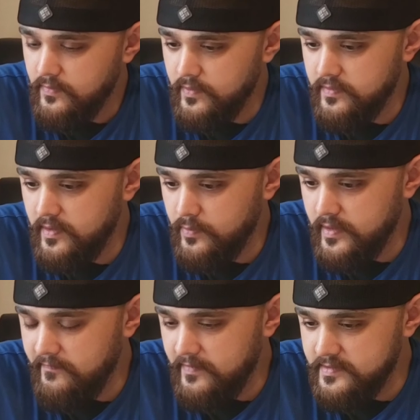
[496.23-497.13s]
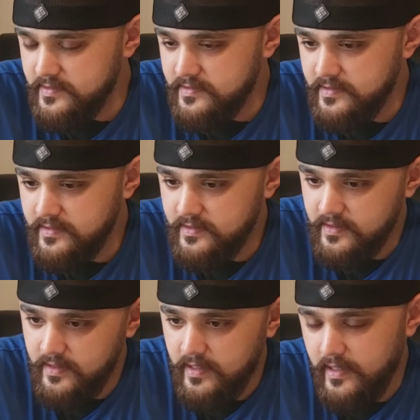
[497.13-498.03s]
with them when I visit.
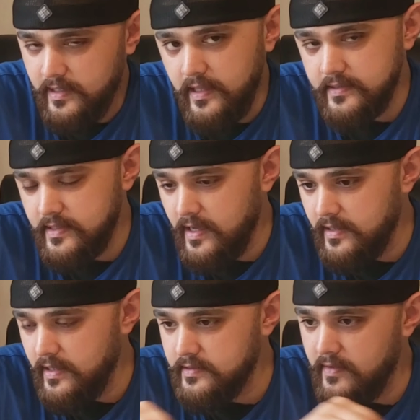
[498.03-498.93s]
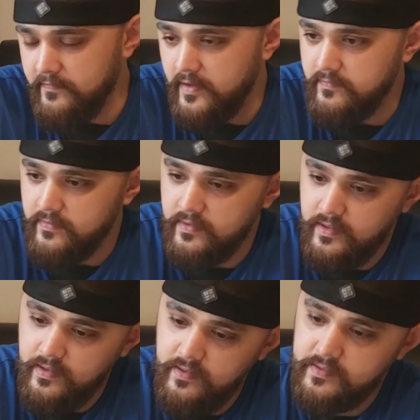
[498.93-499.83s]
I like that. I like that flavor.
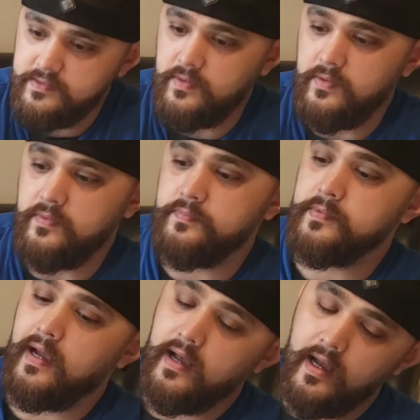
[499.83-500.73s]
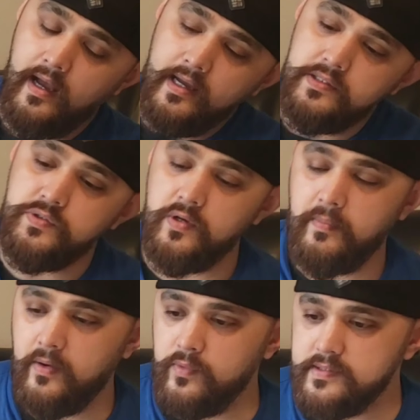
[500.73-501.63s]
So I enjoy
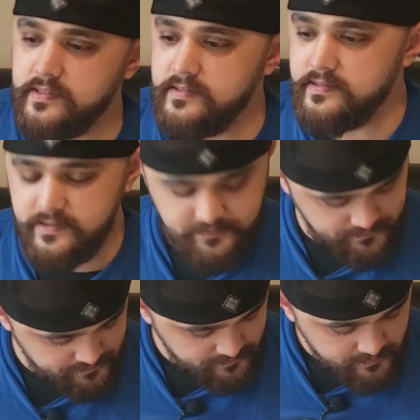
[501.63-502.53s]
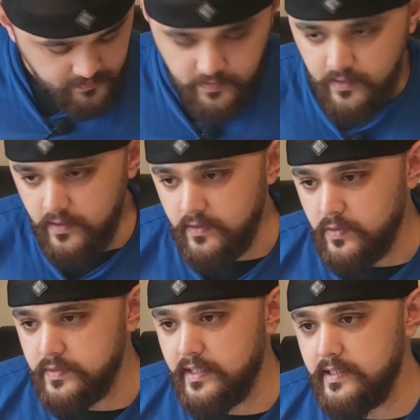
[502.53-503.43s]
my whiskeys,
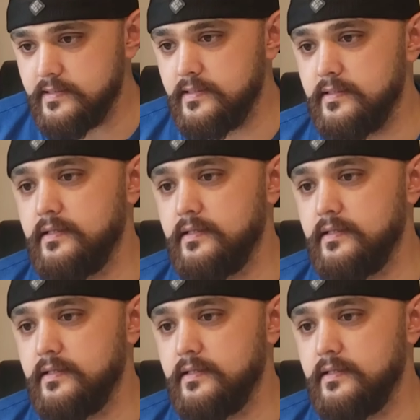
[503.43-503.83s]
neat.